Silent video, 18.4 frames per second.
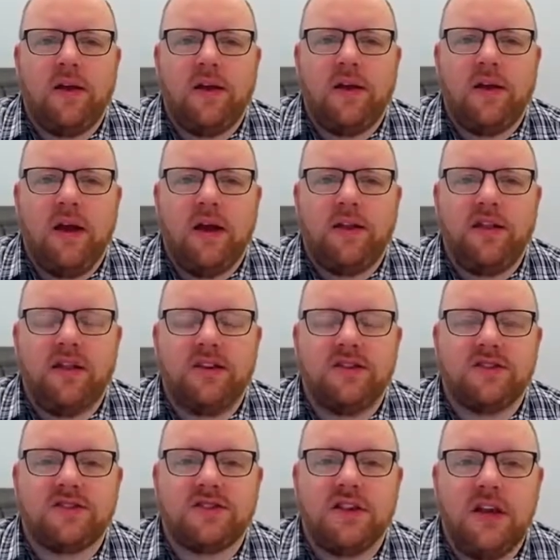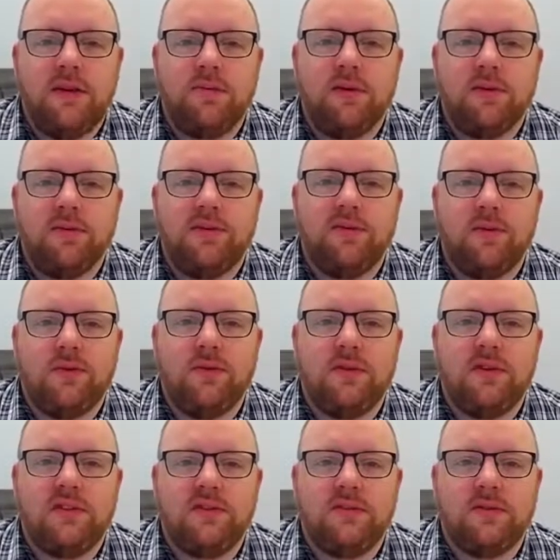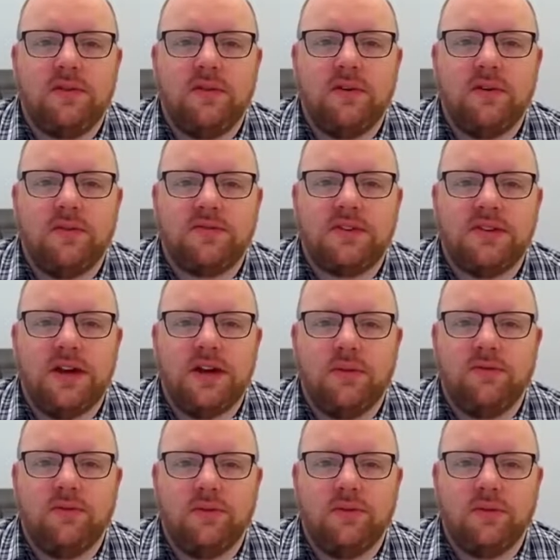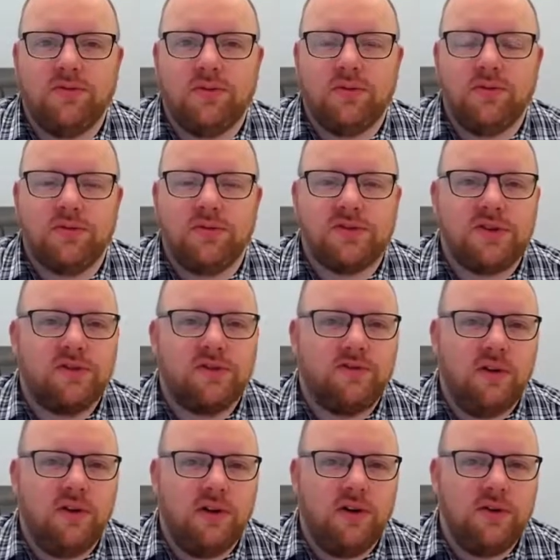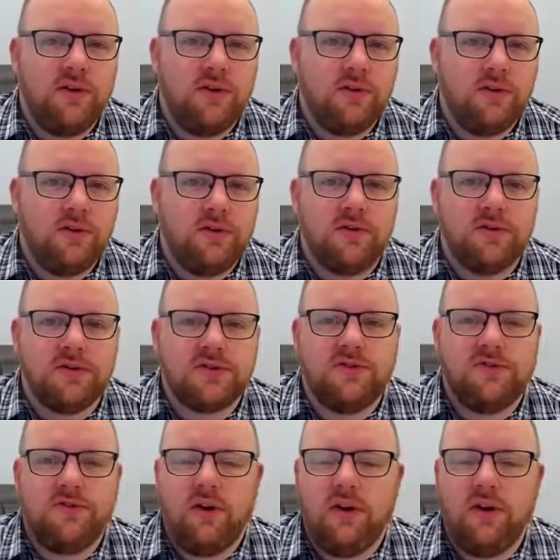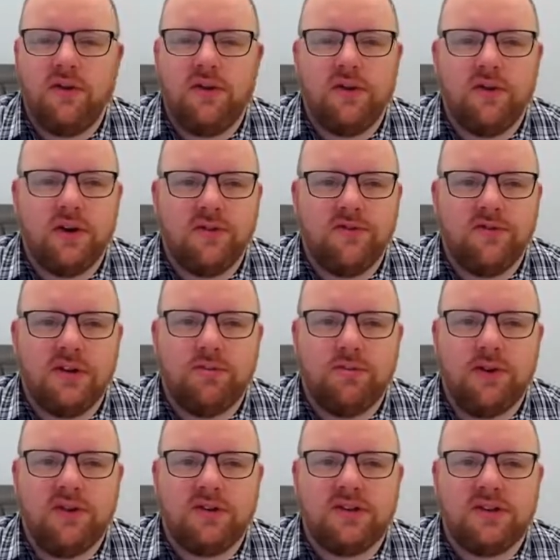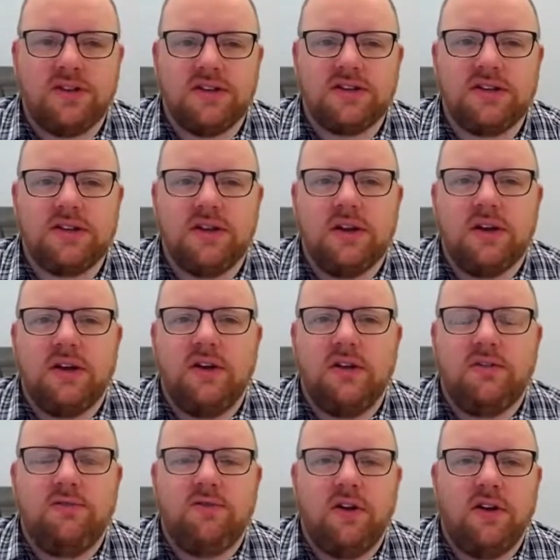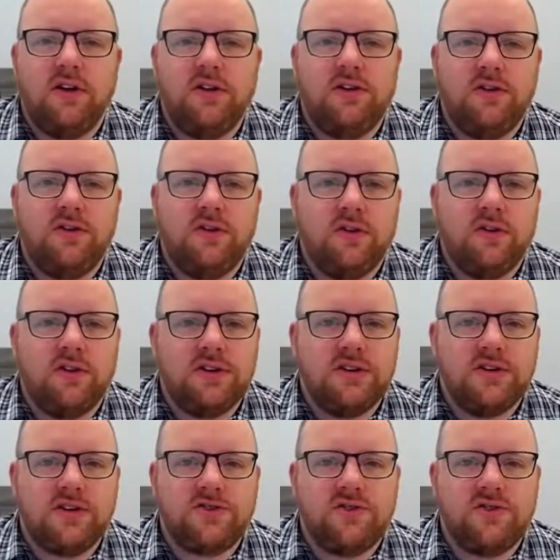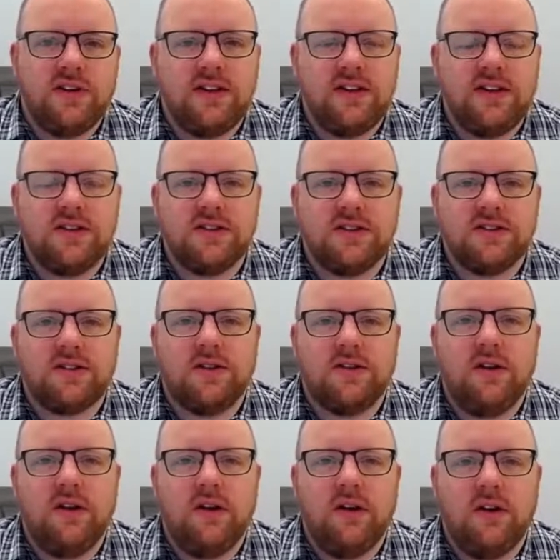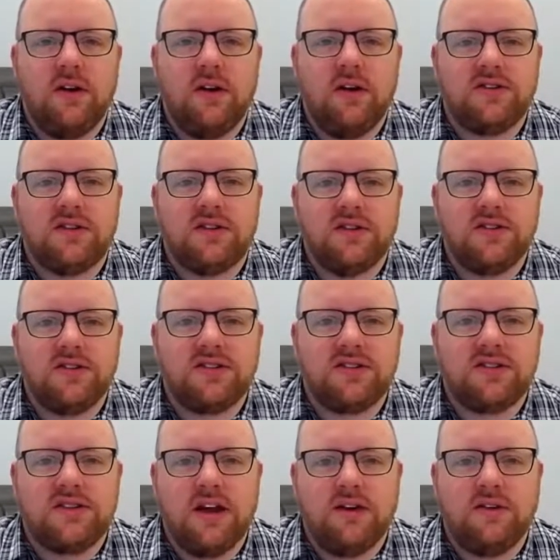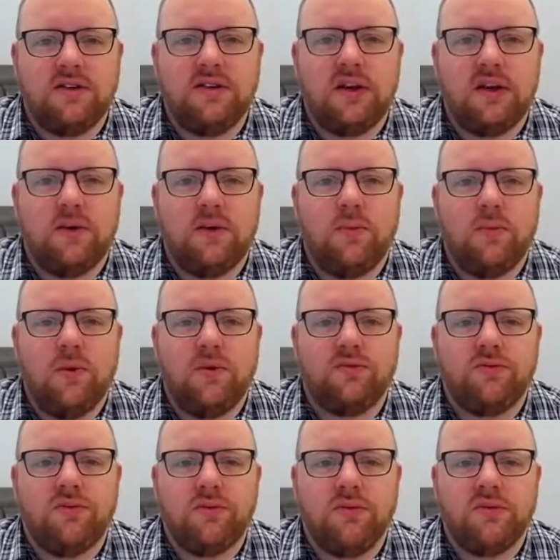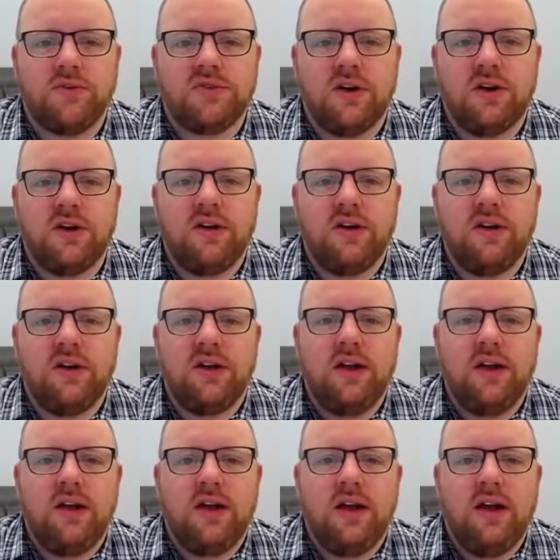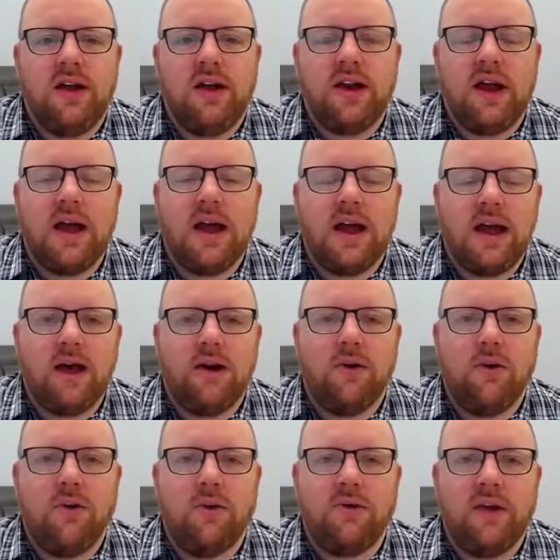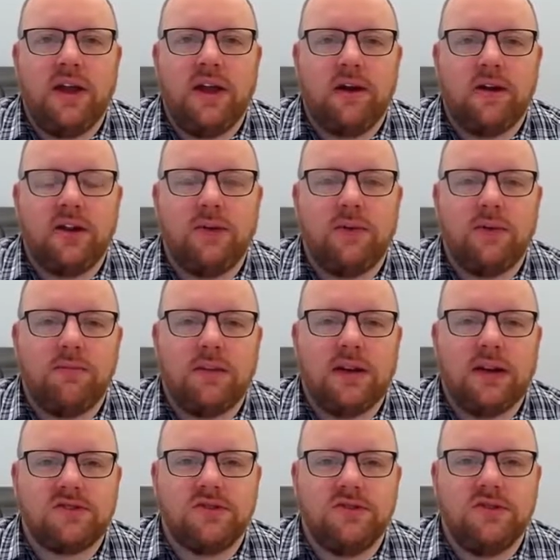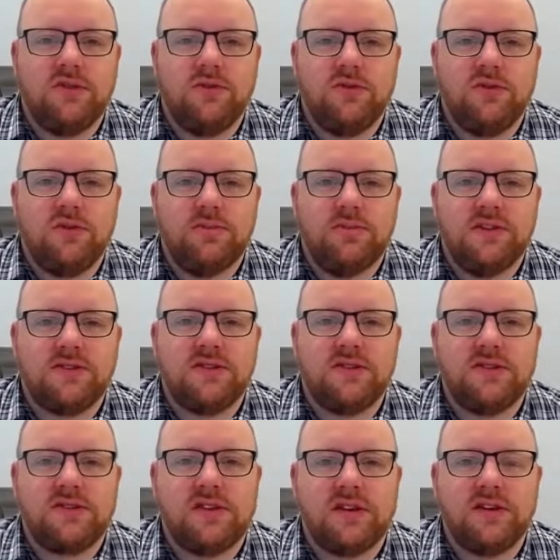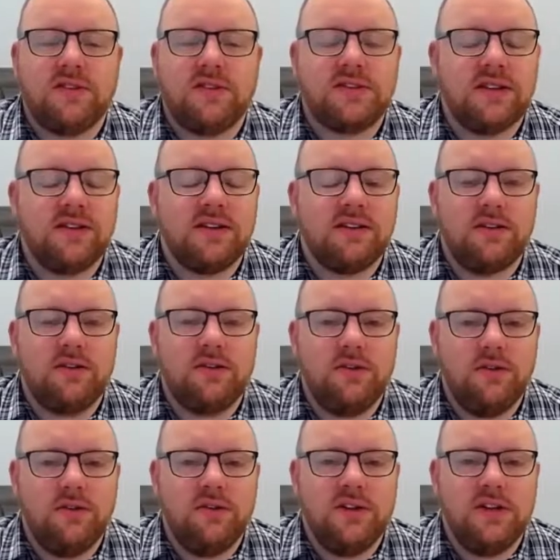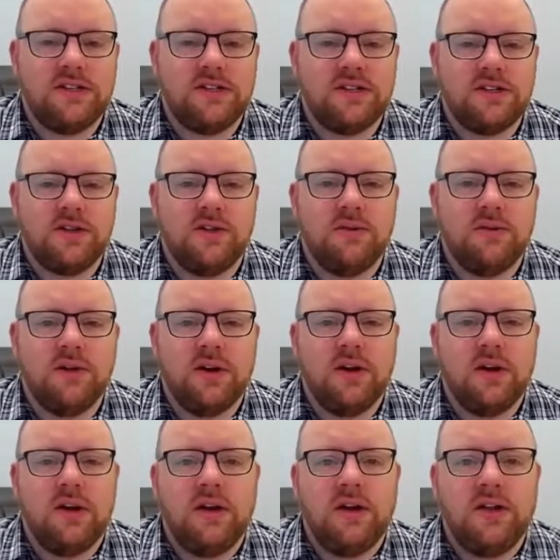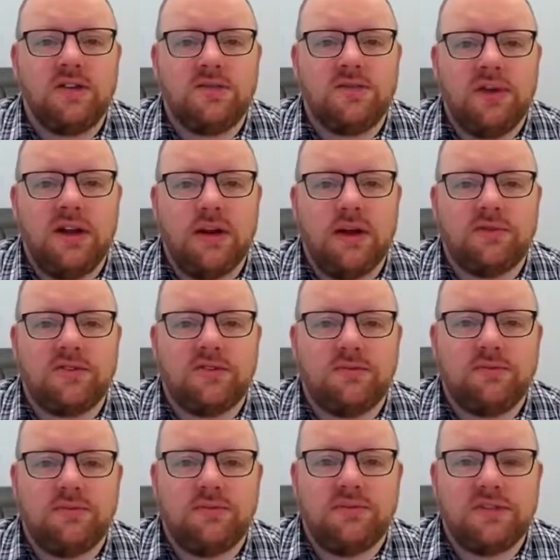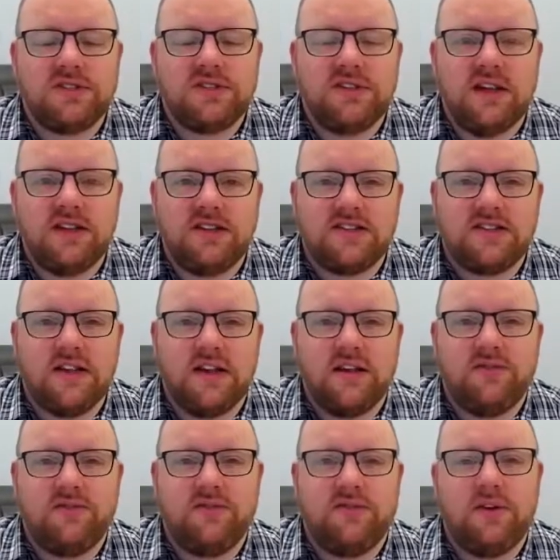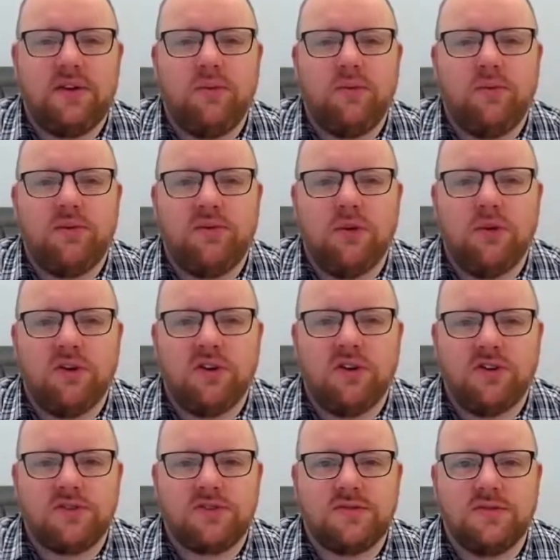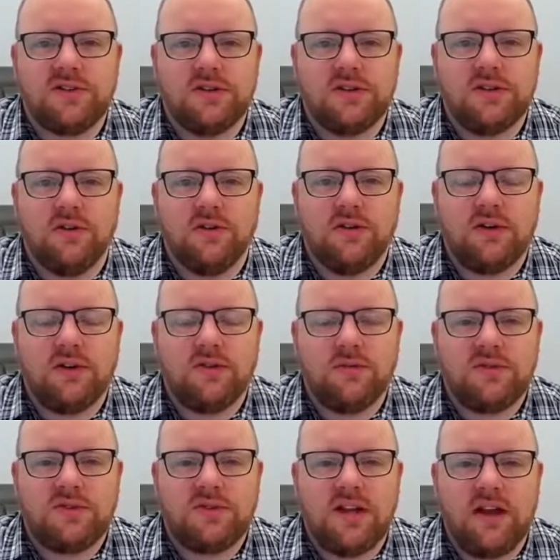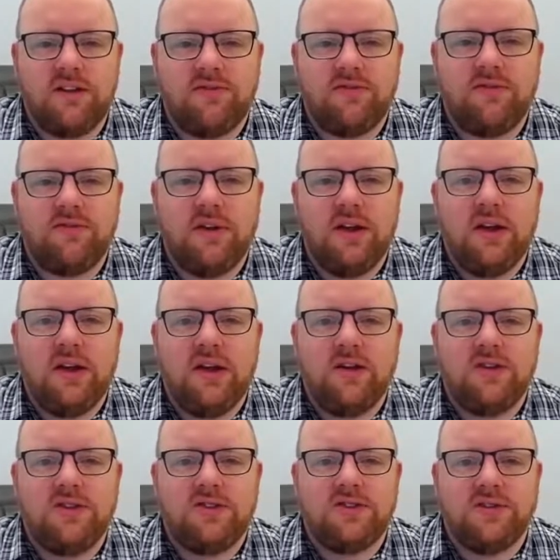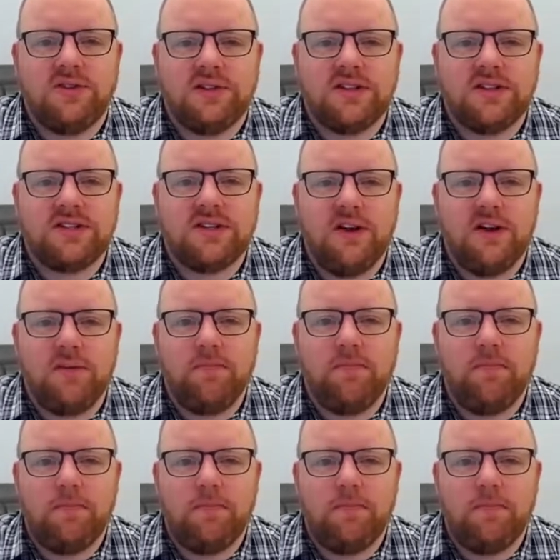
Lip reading: And then just keep up to date with all the rules. Follow the news, follow your governing bodies, follow your industry leaders to understand what the rules are and how they are going to impact on you and your business, and if there's anything you need to do to be able to stay safe with your customers and your staff during this time.